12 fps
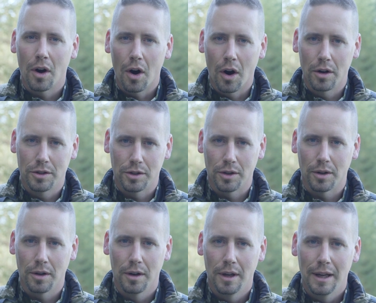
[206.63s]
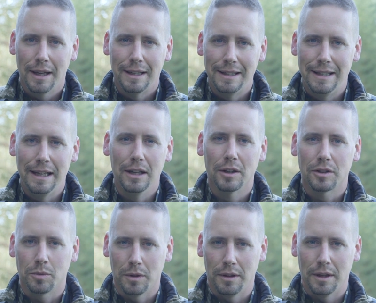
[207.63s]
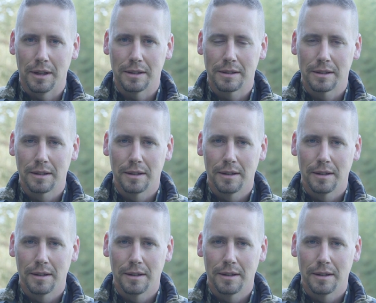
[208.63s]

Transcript: archer deals with this.